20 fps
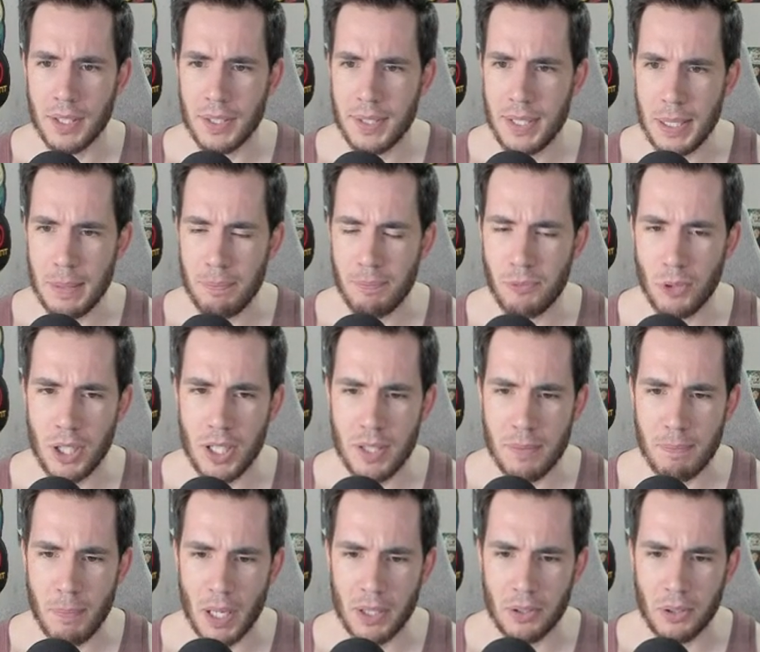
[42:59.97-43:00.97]
deep freeze
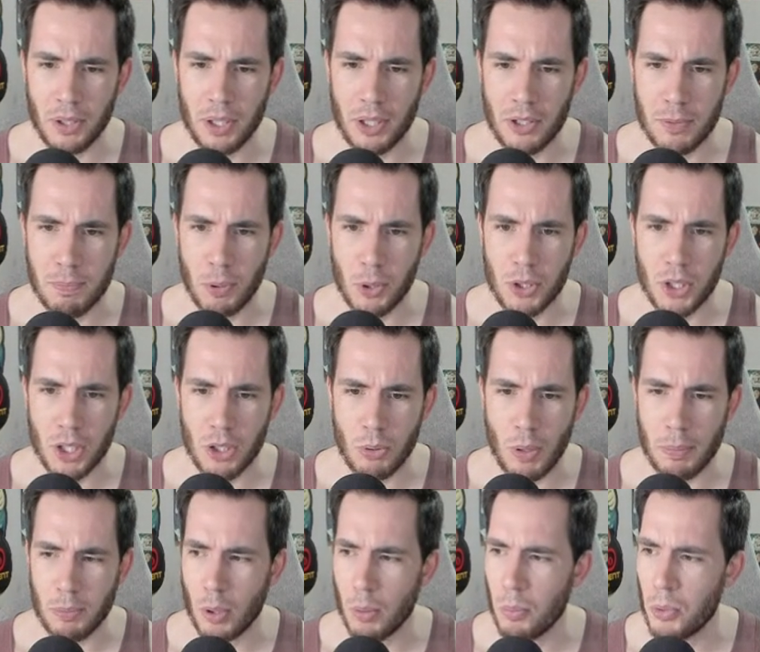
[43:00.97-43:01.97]
bundle Fair here warning. is pushing its way
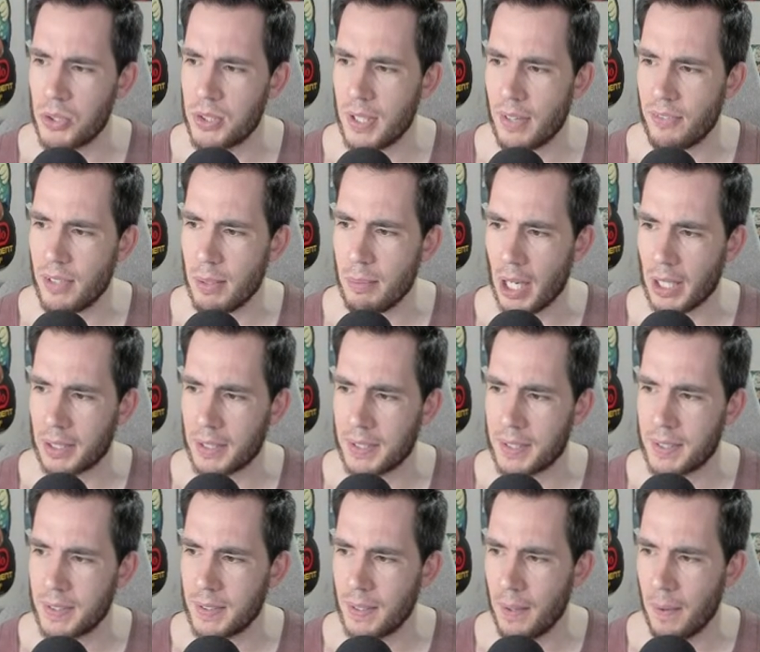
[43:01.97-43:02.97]
up to almost 70 bucks.
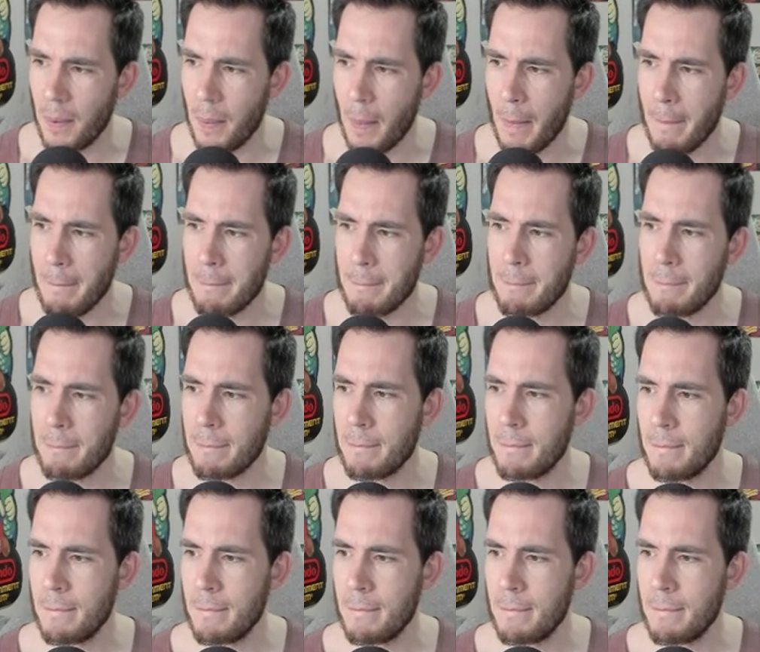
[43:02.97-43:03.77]
Five dollars.